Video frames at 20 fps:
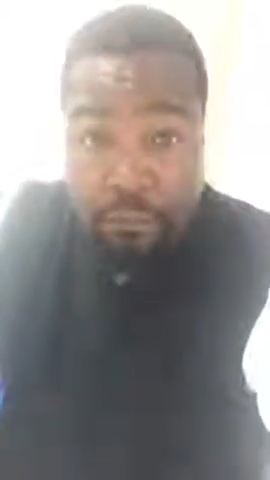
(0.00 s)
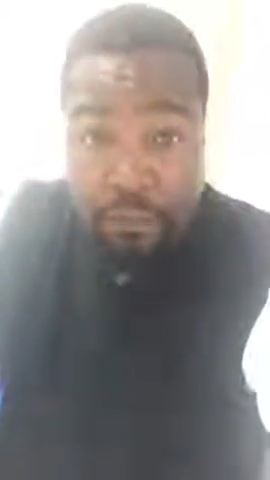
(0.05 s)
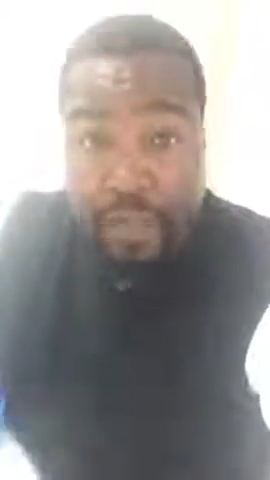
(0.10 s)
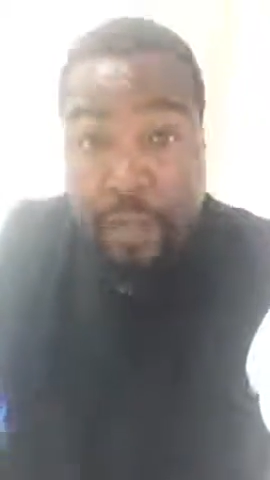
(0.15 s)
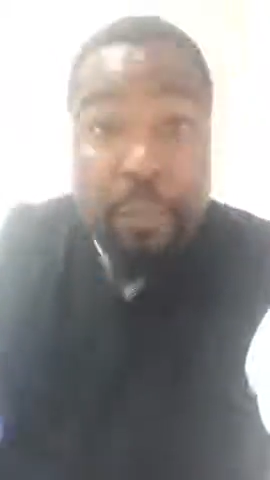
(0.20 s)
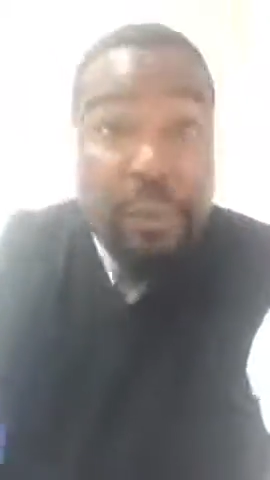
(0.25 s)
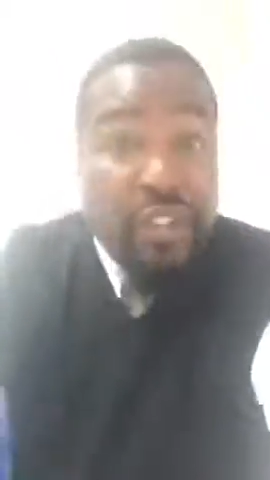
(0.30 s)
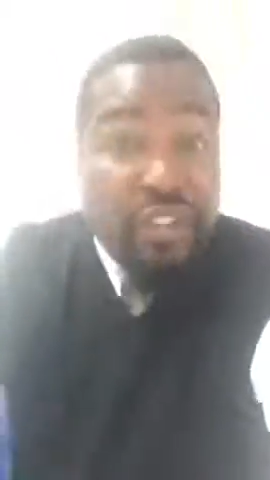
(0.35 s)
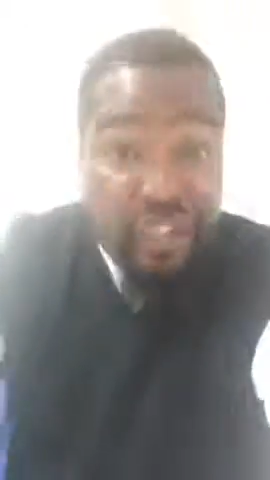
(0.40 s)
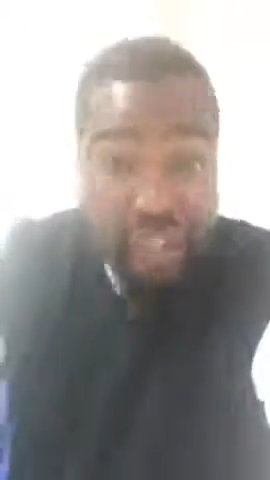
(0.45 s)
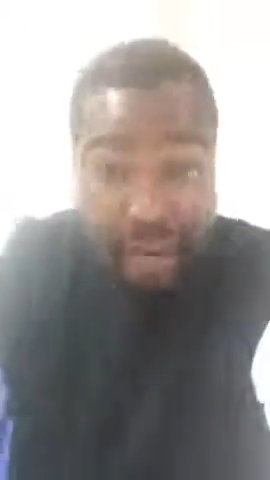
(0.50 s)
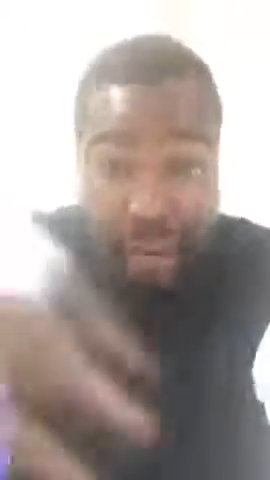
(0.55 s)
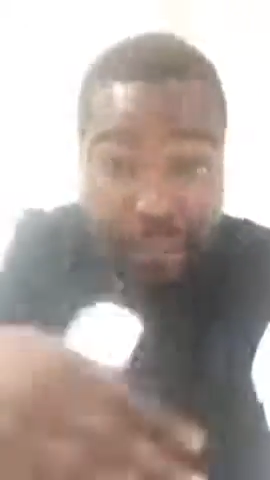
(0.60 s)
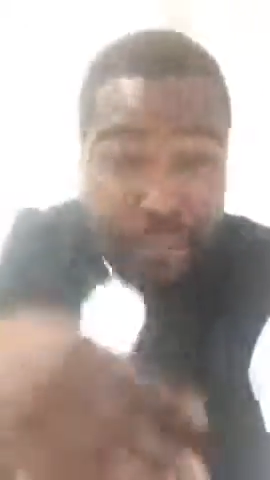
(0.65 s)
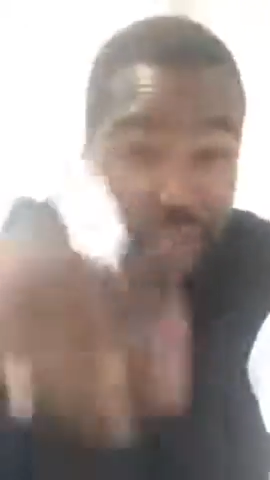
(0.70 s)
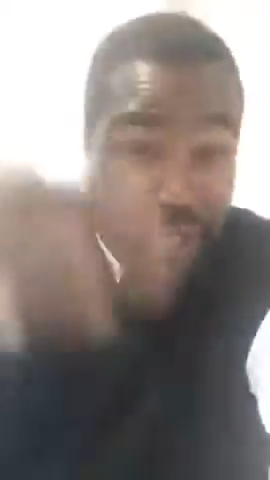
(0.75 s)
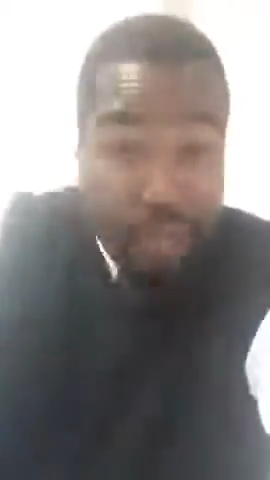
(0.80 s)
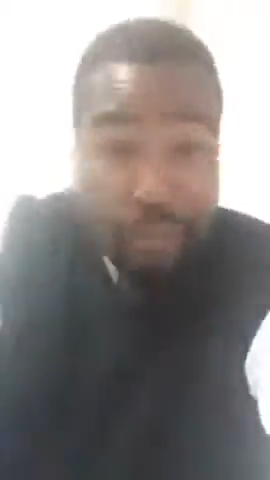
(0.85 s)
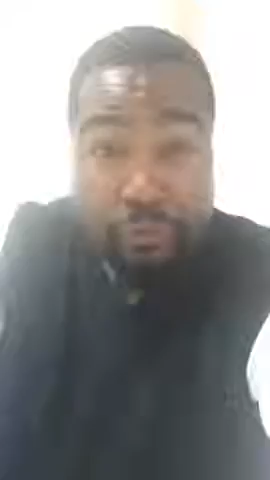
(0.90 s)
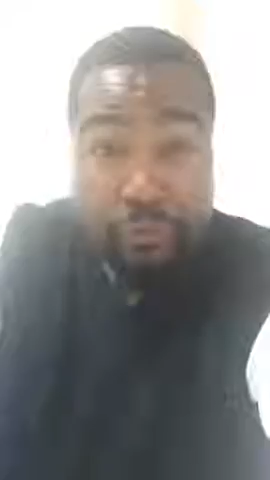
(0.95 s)
Then we
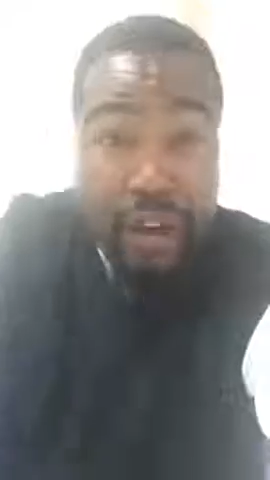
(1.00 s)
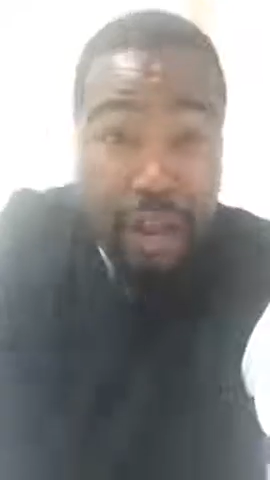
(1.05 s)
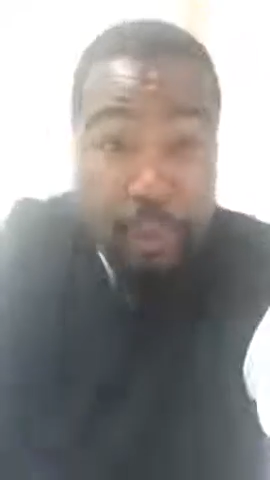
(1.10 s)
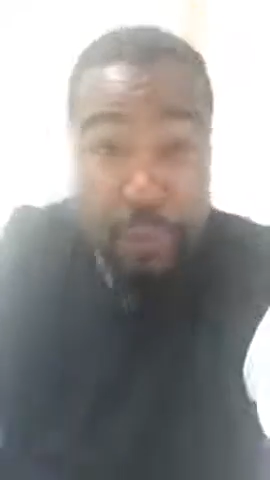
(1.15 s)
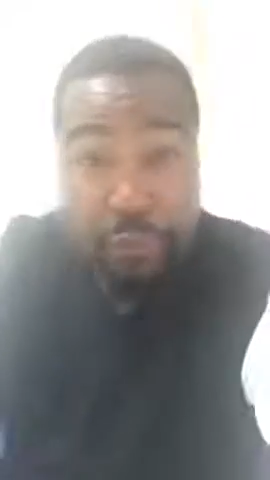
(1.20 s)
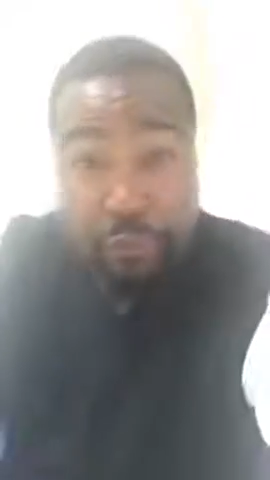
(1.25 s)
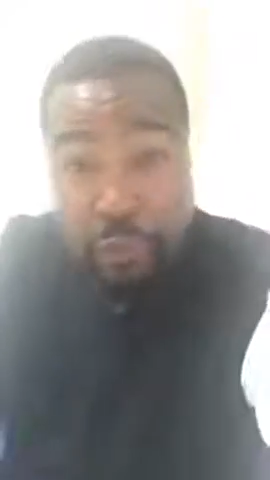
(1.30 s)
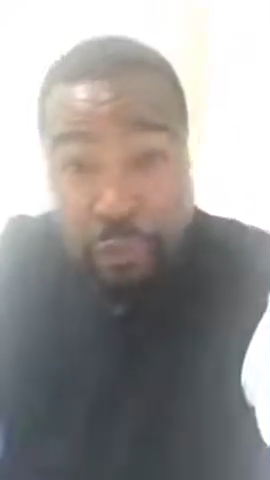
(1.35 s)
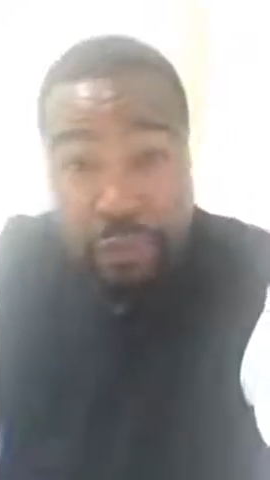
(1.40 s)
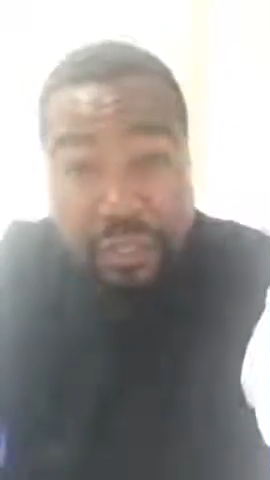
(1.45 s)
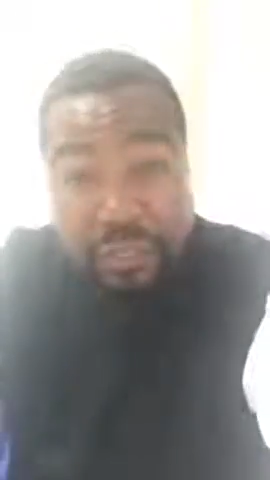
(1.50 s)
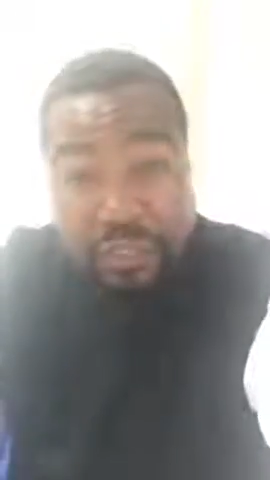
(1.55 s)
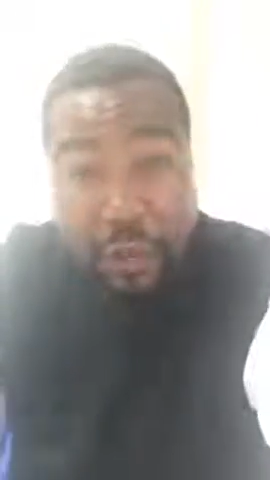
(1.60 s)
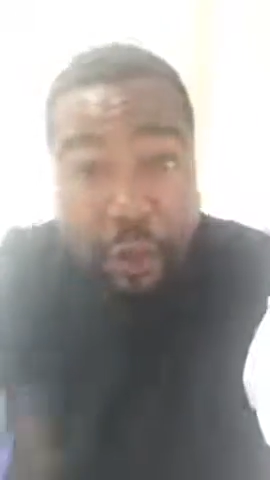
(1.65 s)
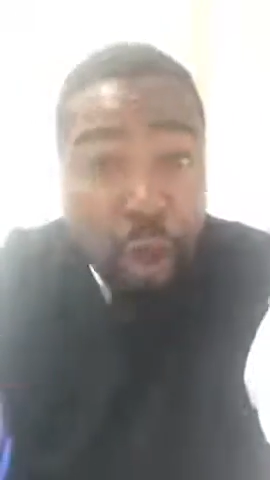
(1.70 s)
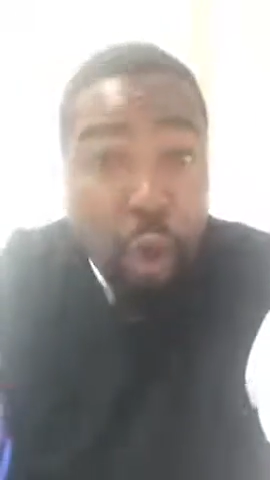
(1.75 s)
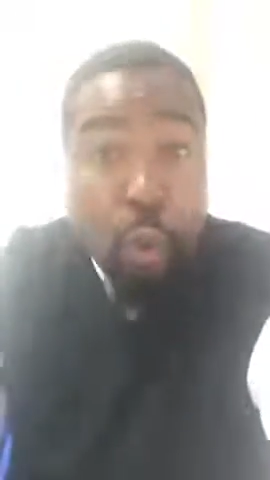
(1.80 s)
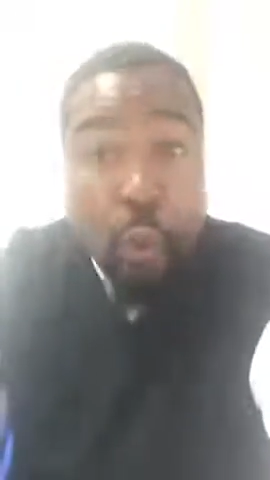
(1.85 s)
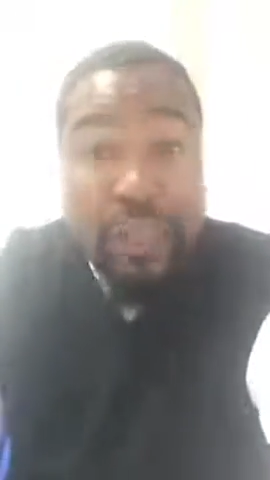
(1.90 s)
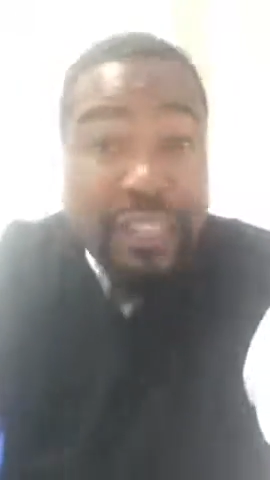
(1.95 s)
jumped ship, ran with
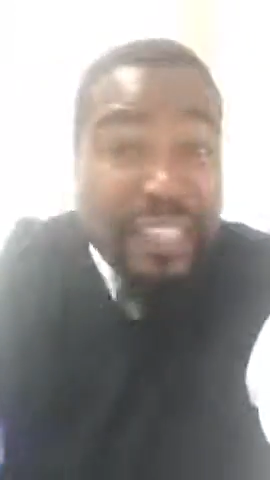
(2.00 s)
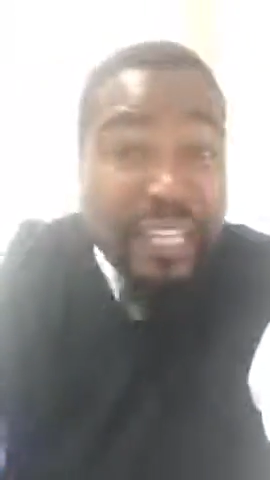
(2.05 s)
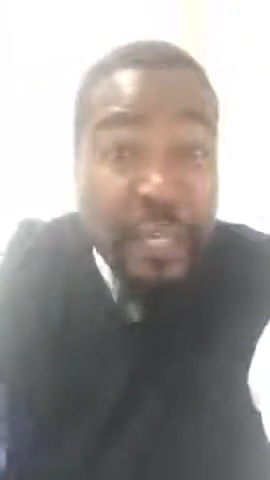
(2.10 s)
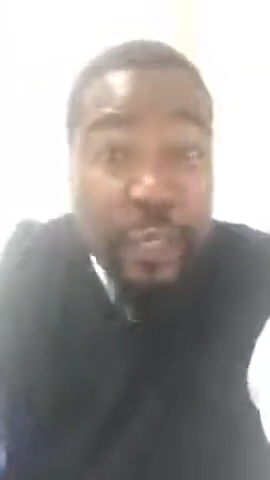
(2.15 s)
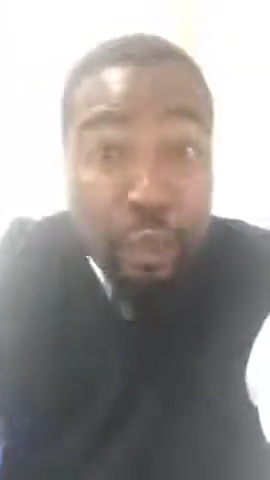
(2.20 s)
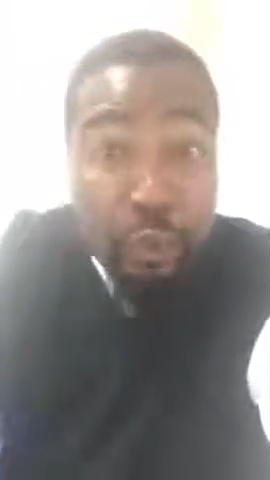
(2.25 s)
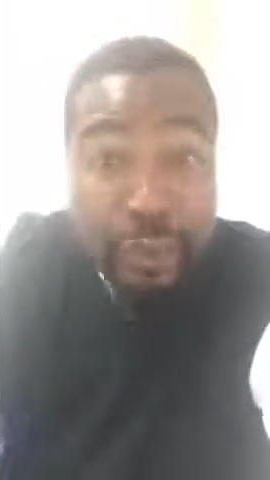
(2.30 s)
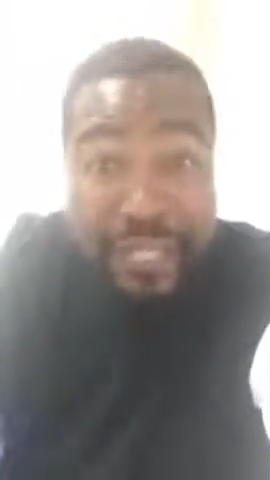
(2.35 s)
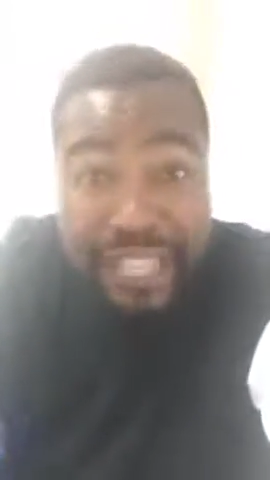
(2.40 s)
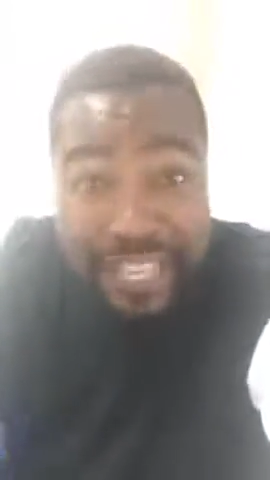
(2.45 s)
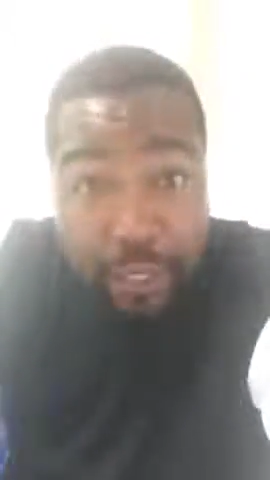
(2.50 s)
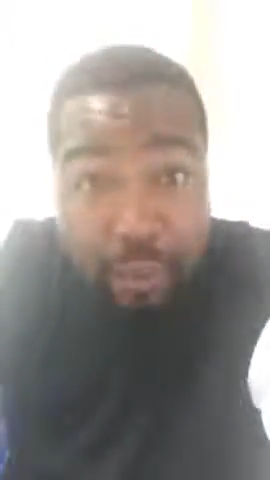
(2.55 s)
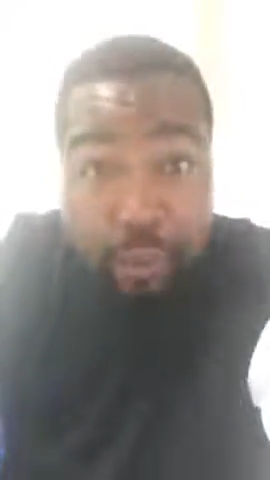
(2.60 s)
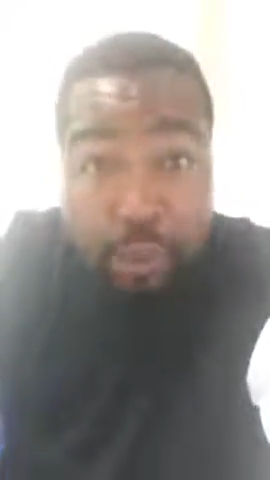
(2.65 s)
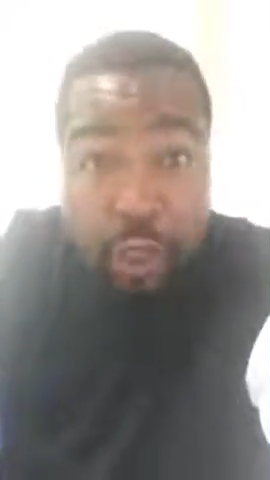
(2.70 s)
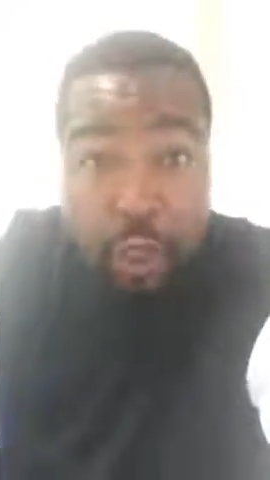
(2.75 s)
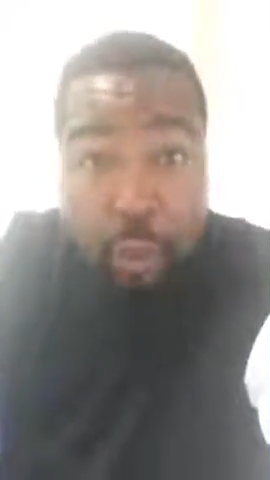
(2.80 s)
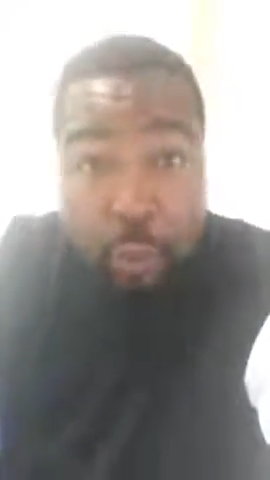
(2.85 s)
Roosevelt with the New Deal,